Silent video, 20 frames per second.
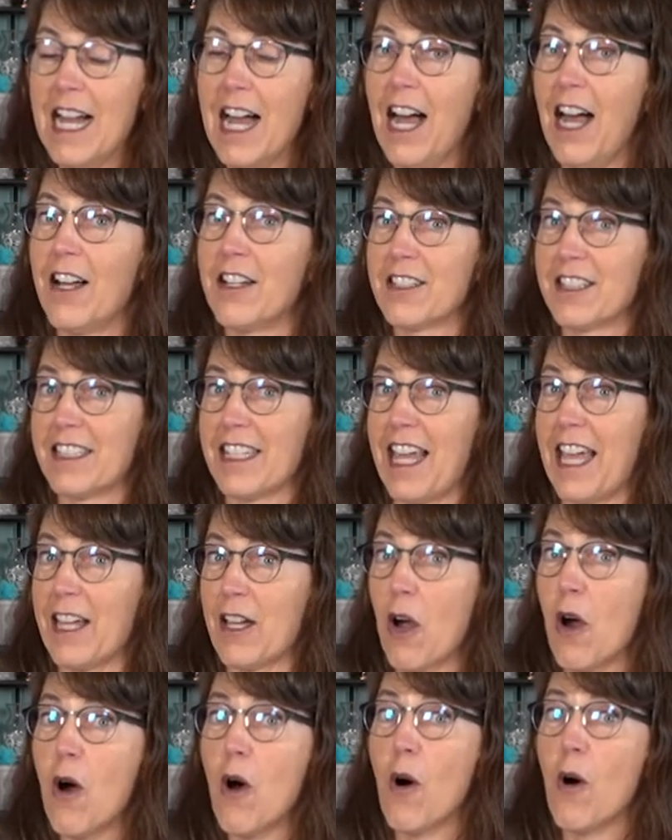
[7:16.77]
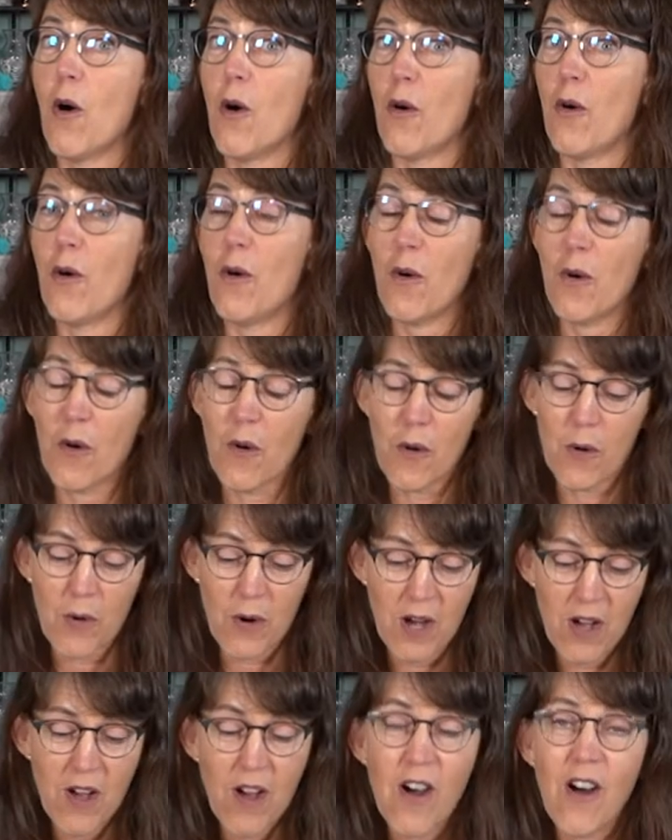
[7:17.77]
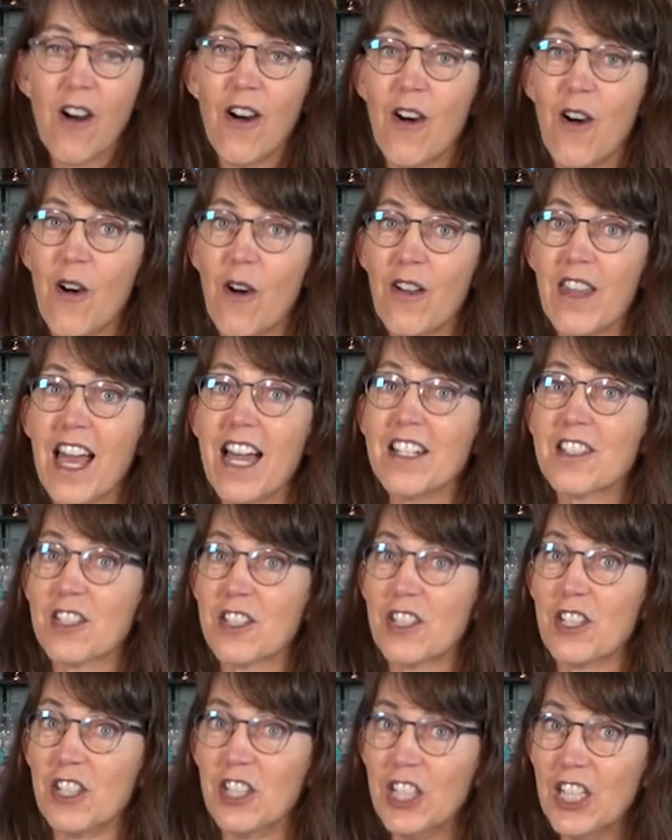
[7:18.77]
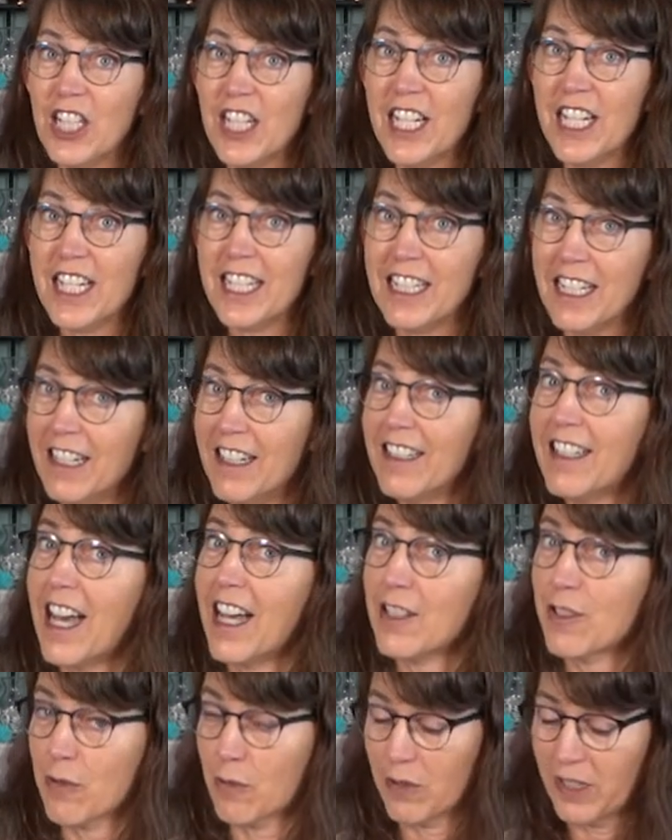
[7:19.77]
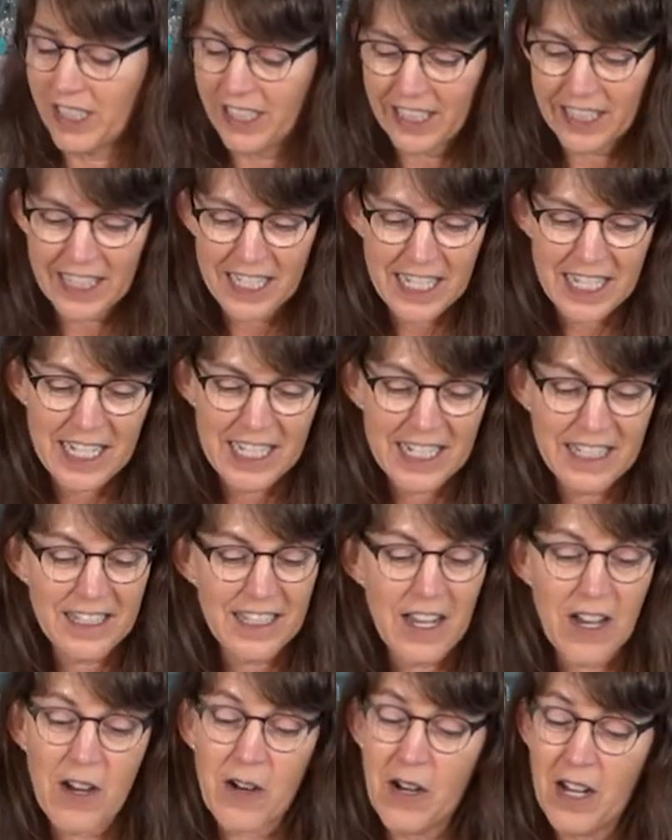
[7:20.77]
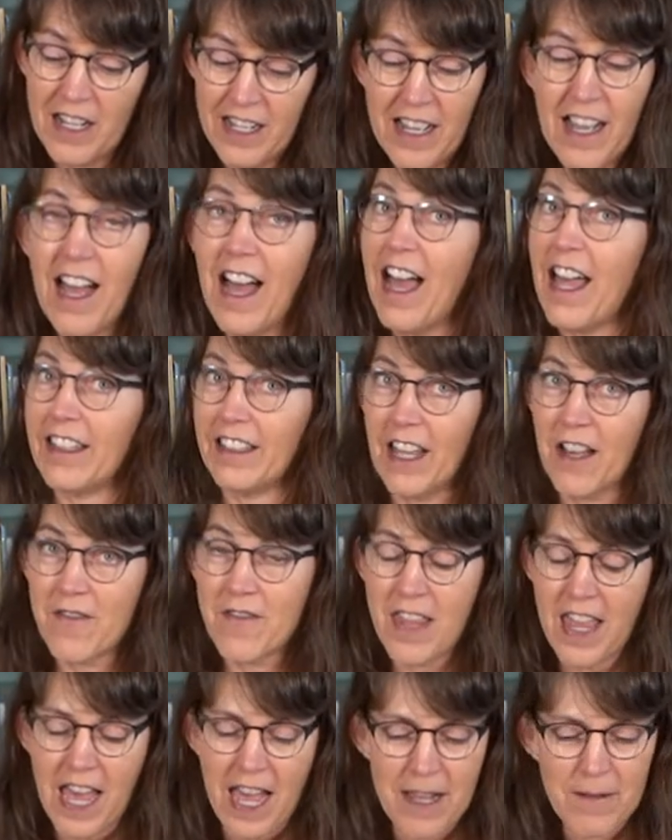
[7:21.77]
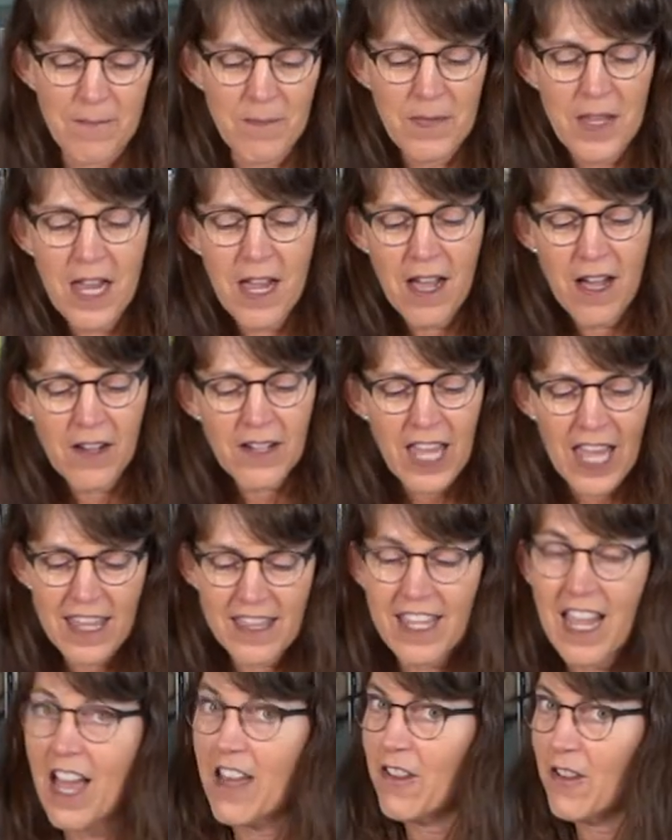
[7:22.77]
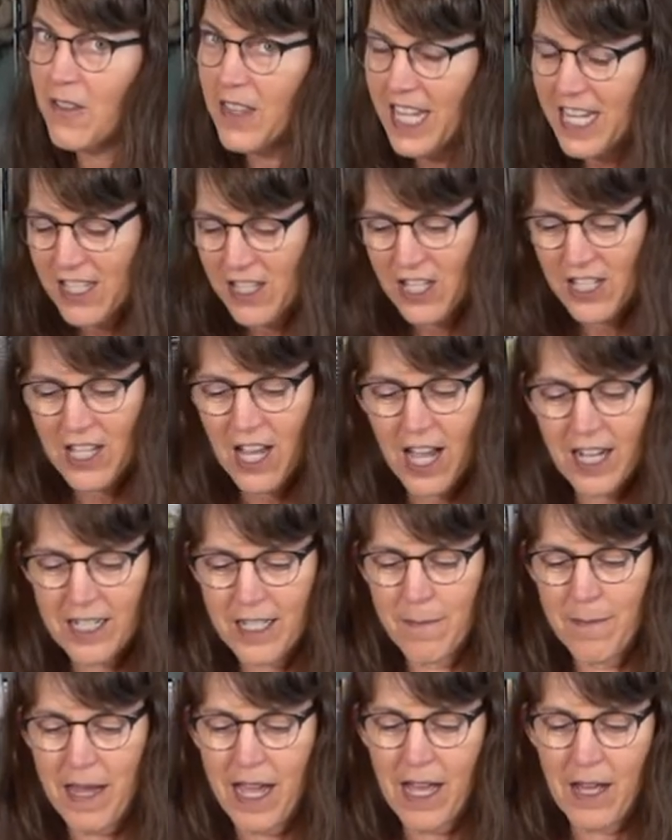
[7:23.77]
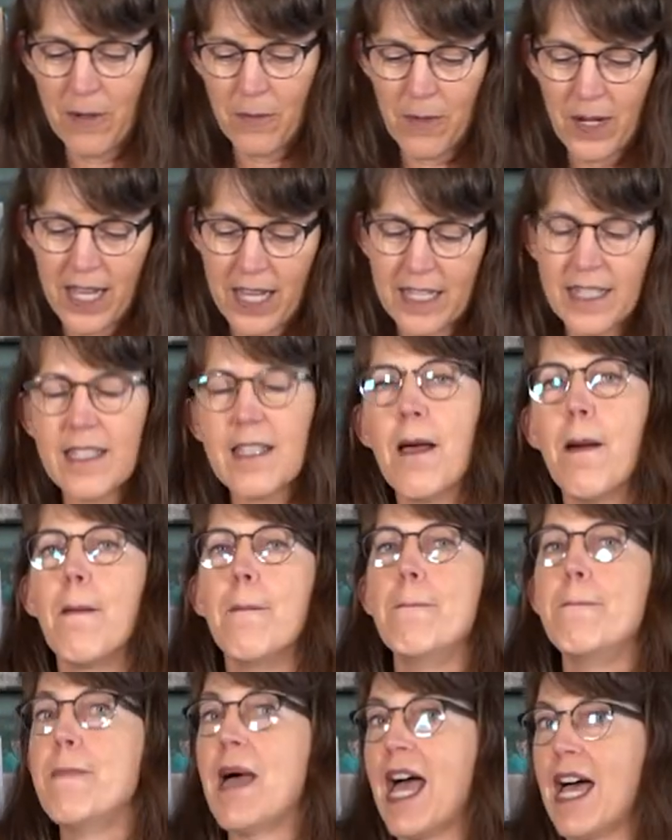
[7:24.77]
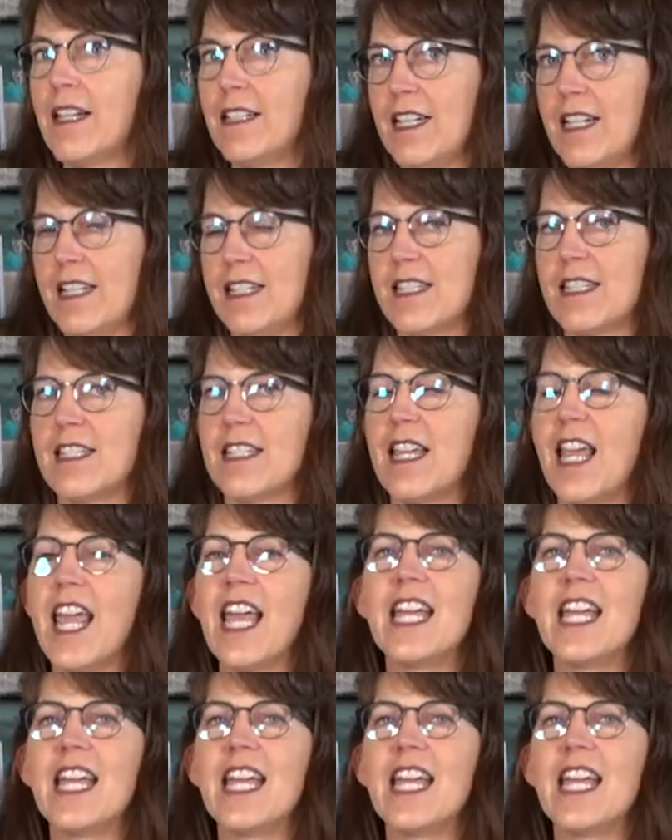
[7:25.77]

I was like, Oh, that's good. That's really good. So I loved that. Okay, the other thing she talked about was balance.